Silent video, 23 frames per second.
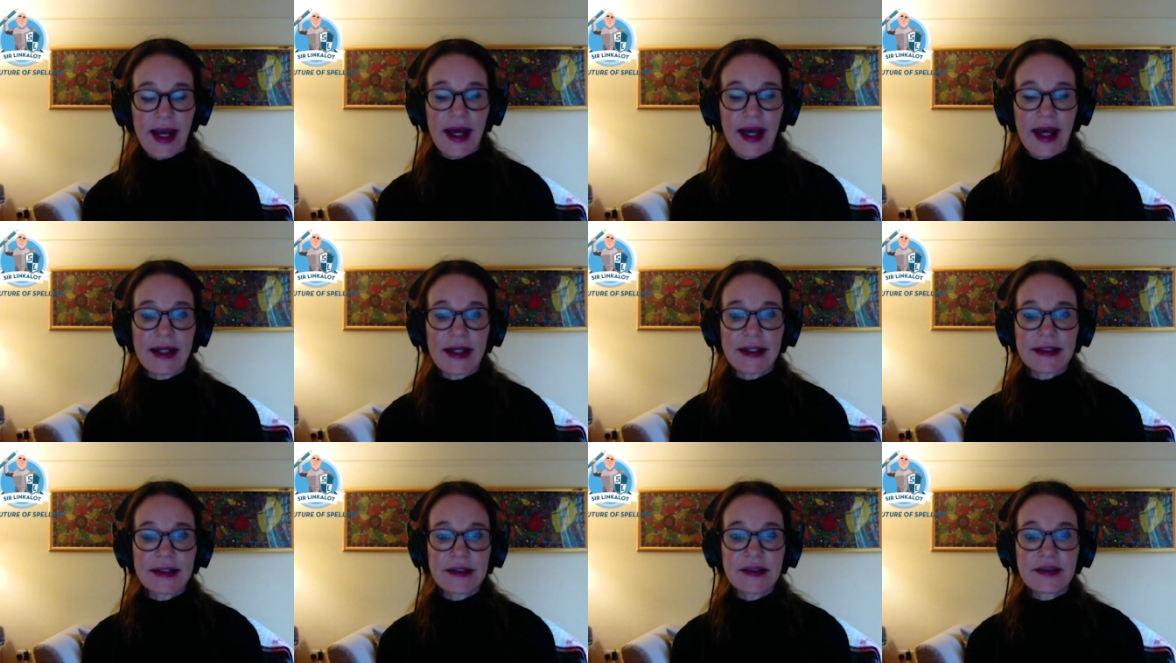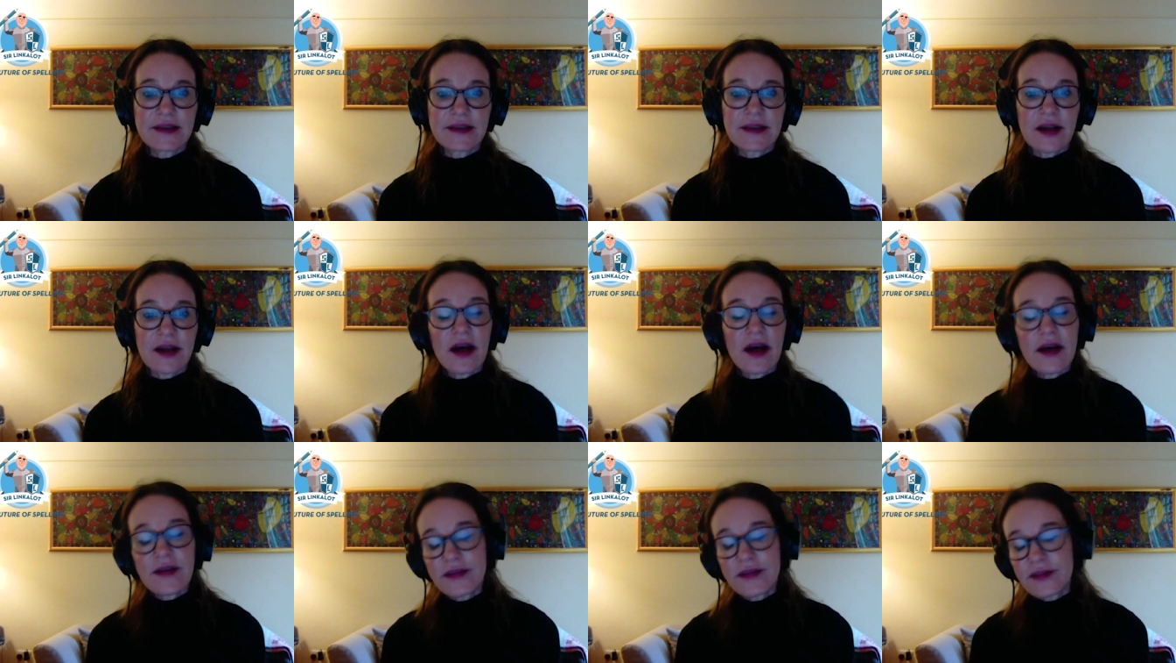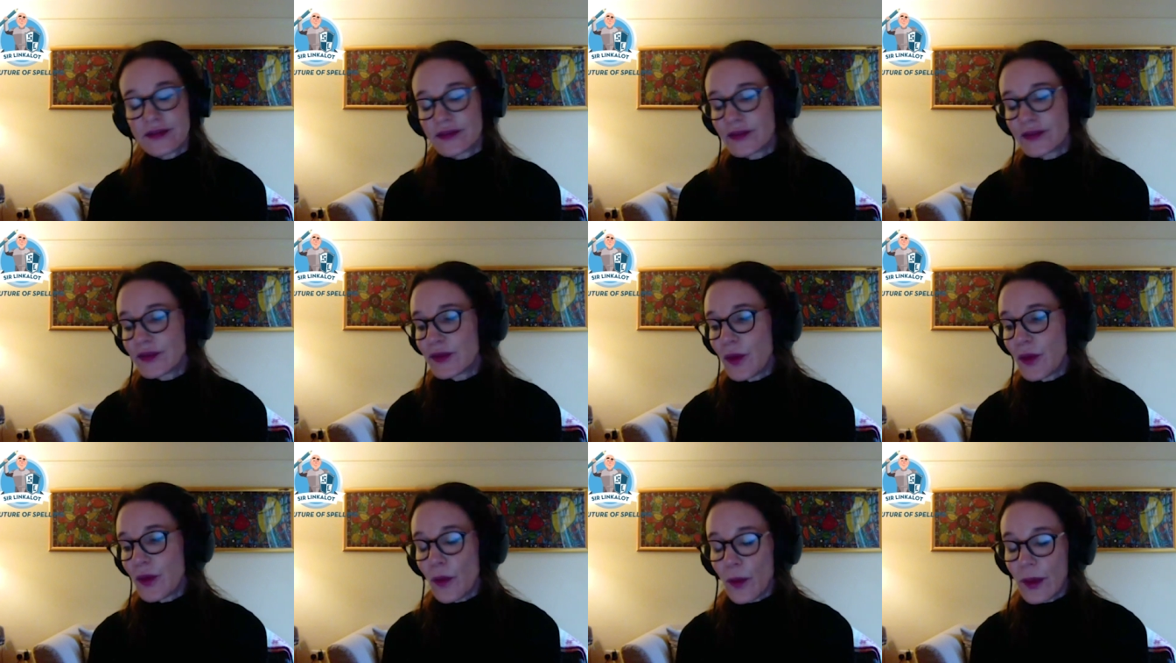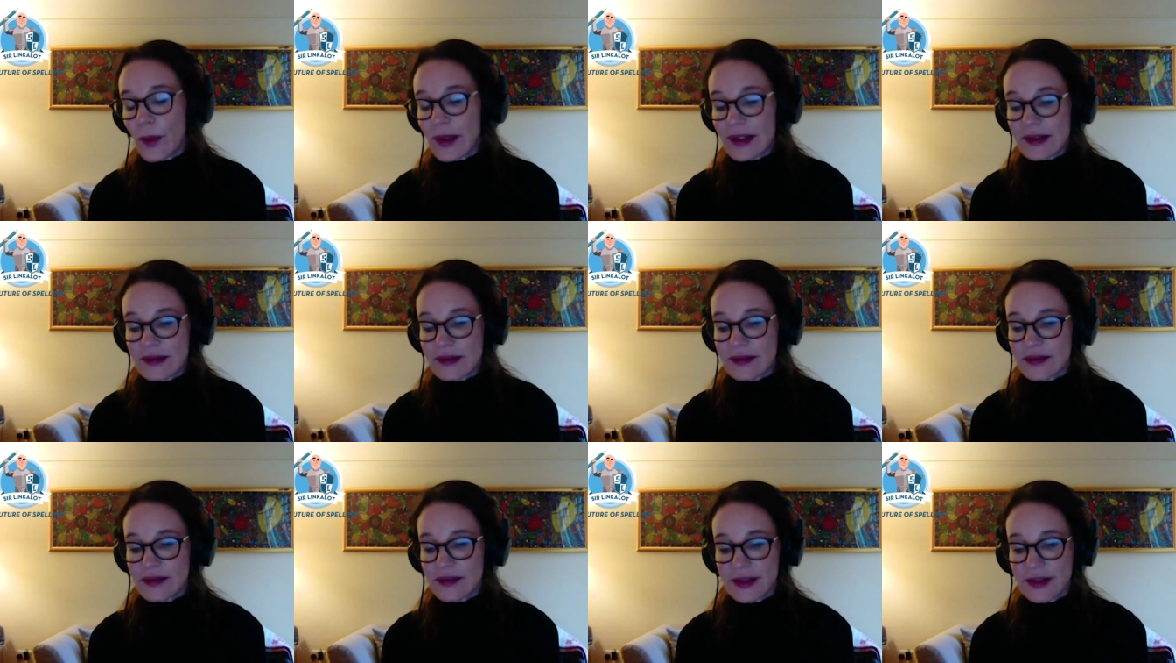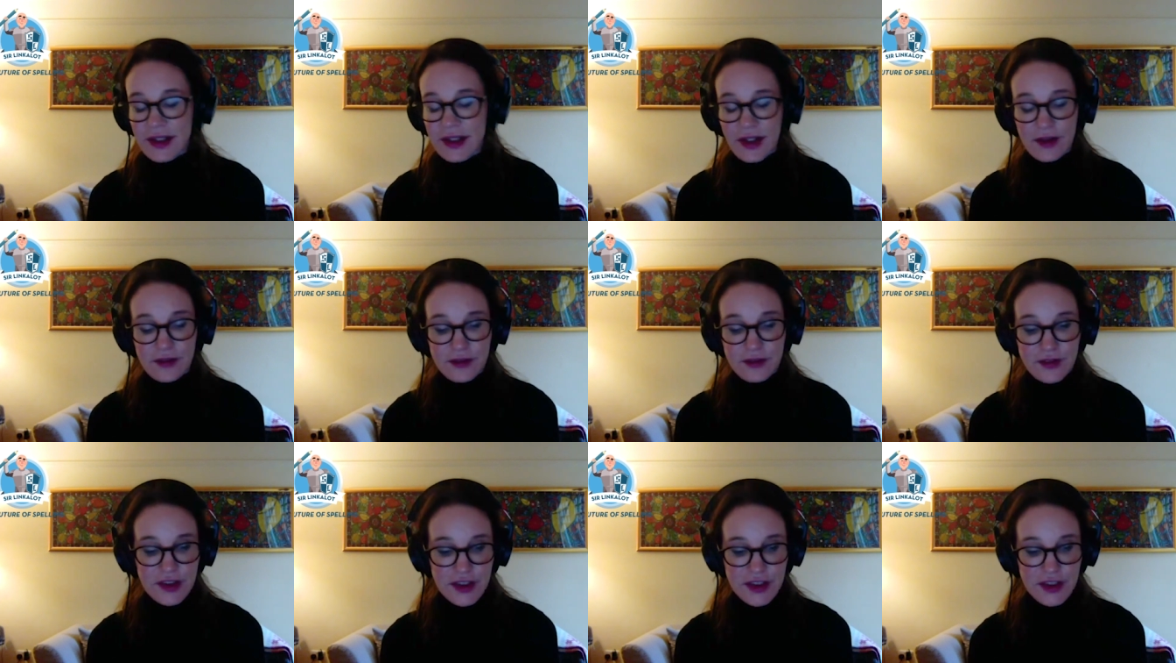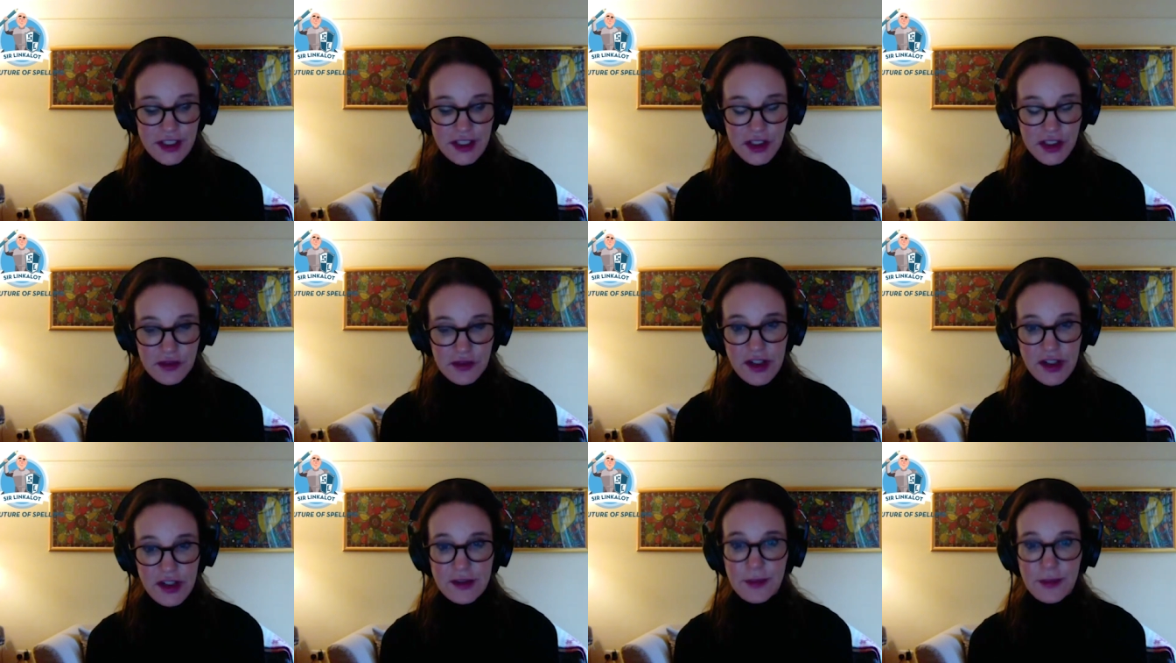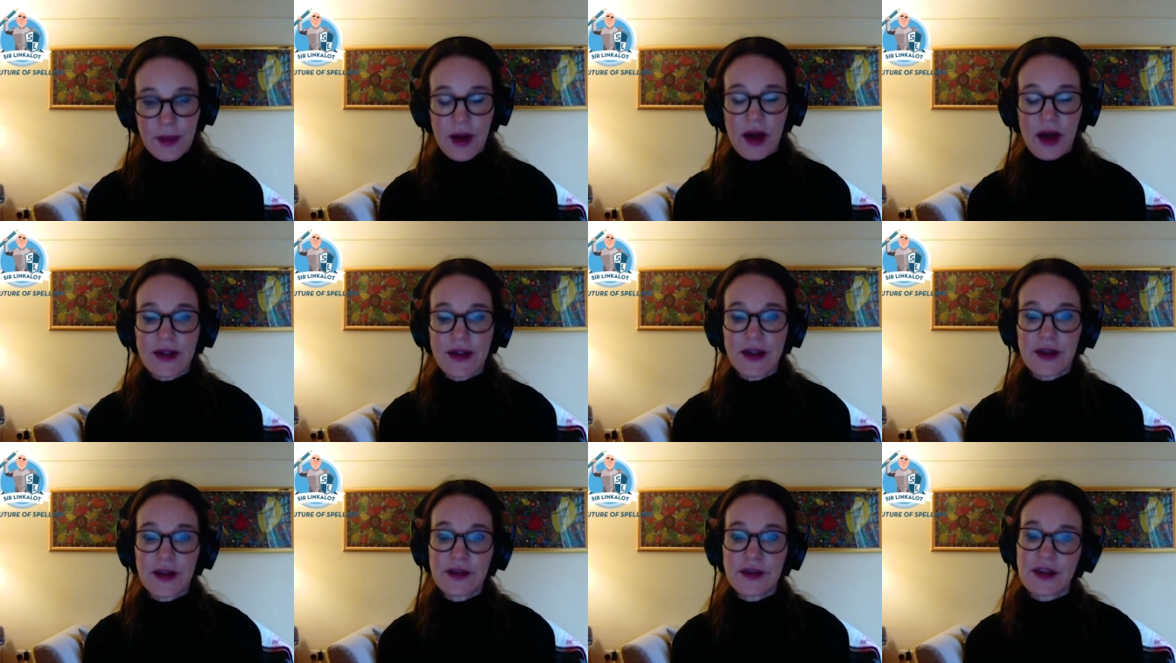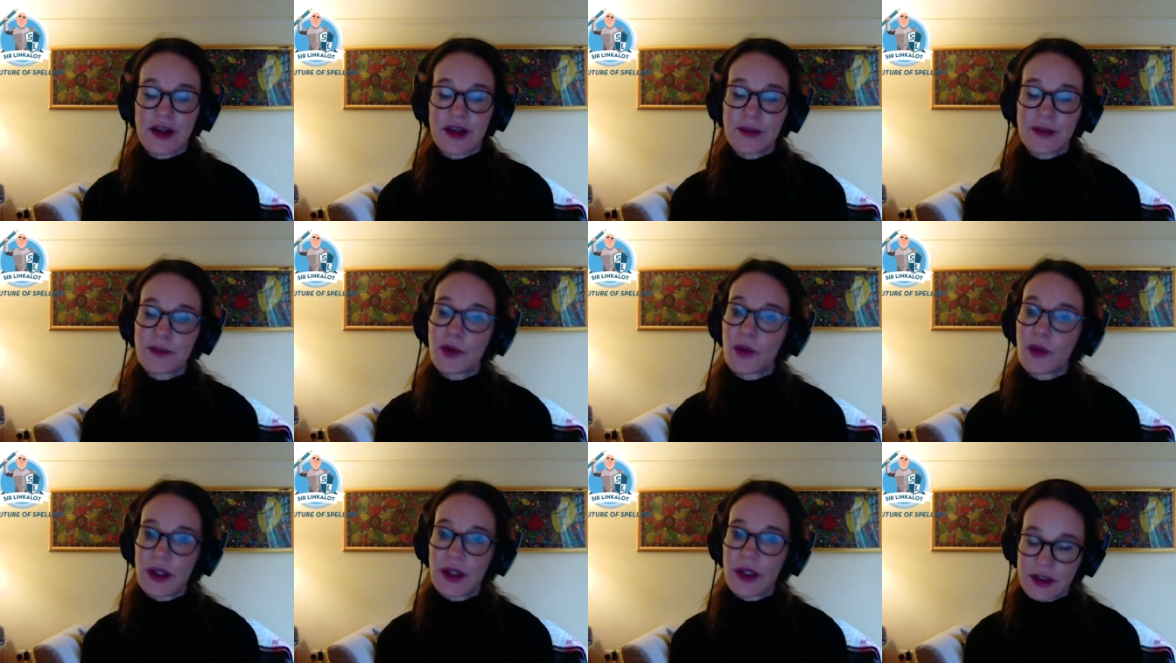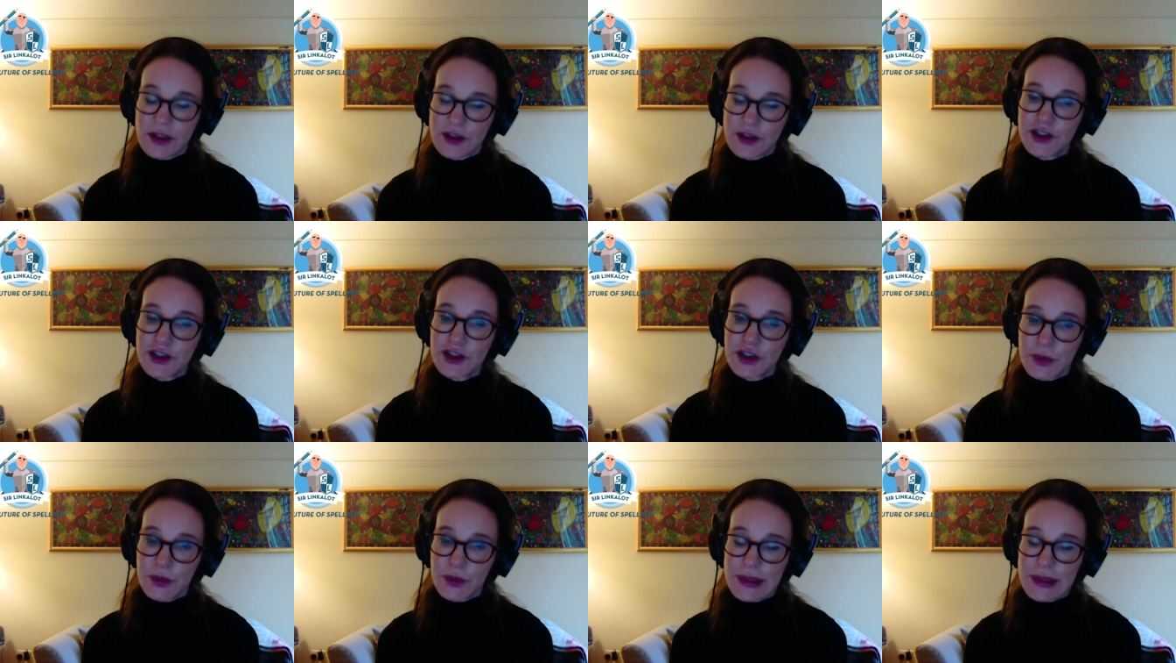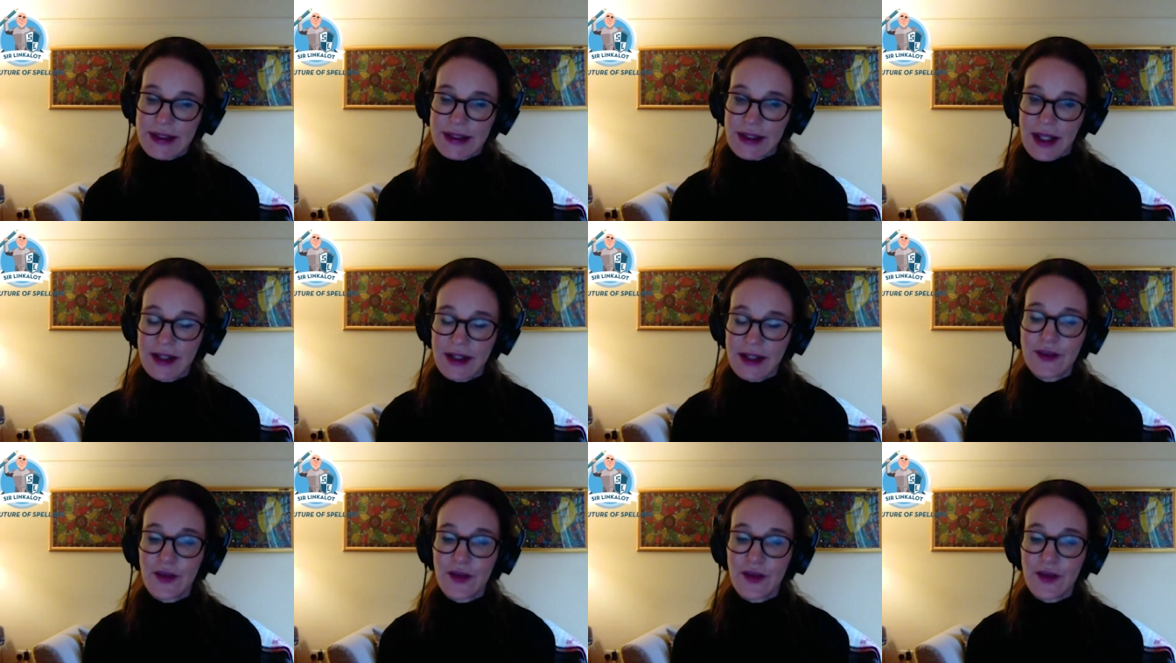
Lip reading: And I've always loved dictionaries, but I know that I'm quite unusual in that.